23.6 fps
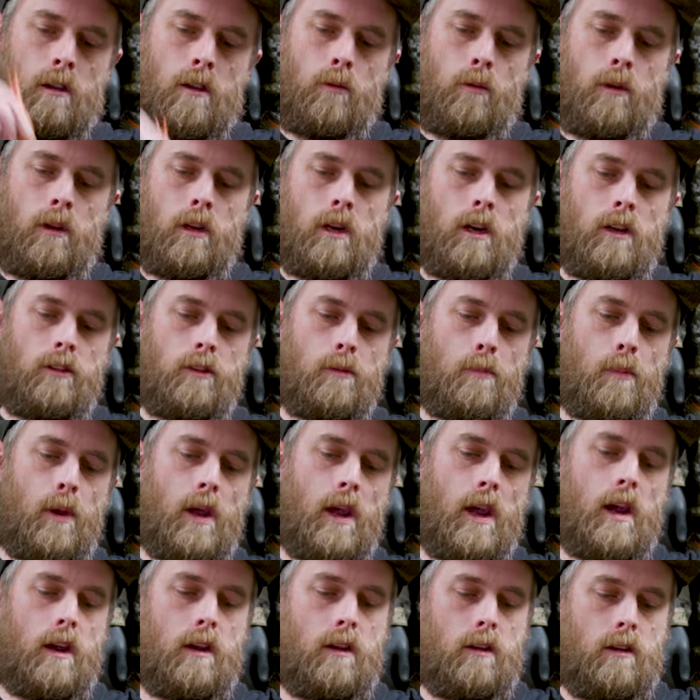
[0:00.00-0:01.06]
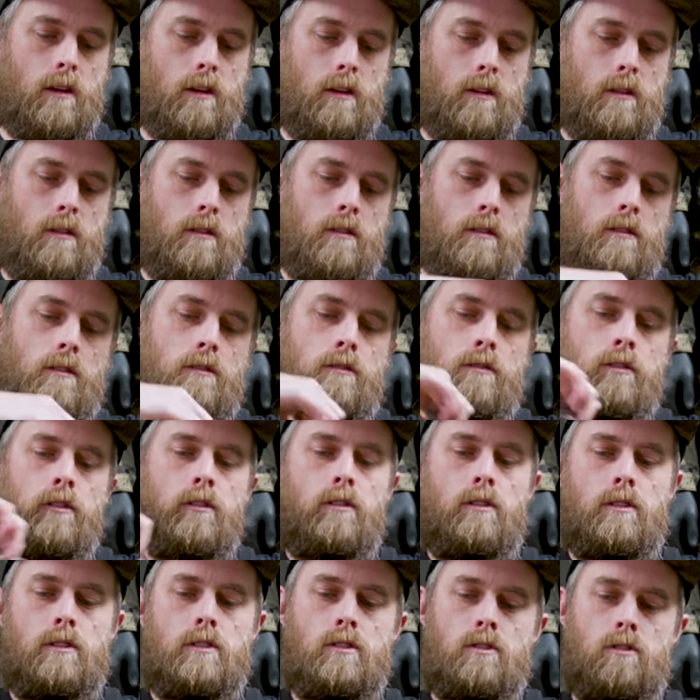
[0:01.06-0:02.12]
We load the pack through
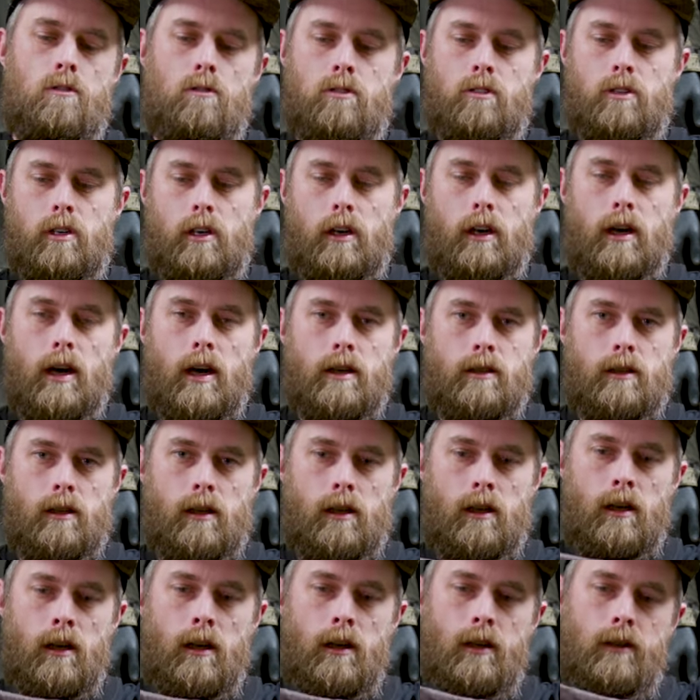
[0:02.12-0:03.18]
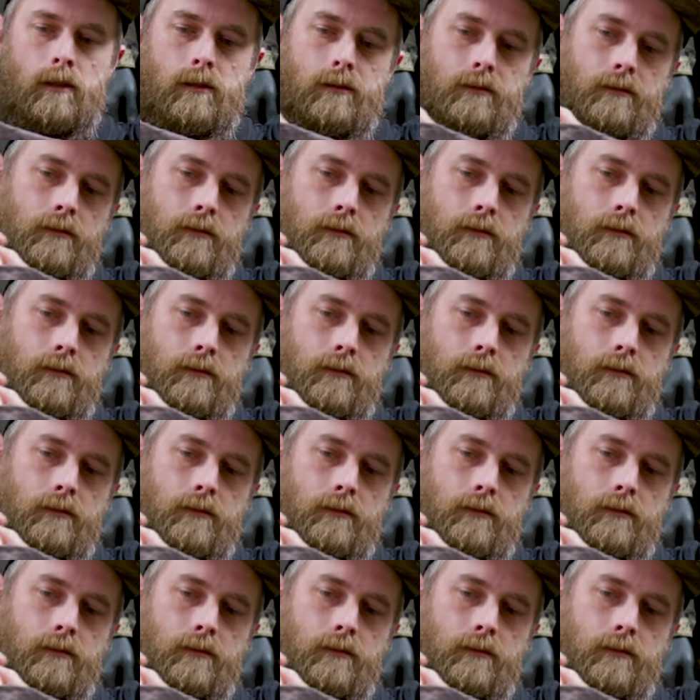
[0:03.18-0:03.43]
this drawstring gusset here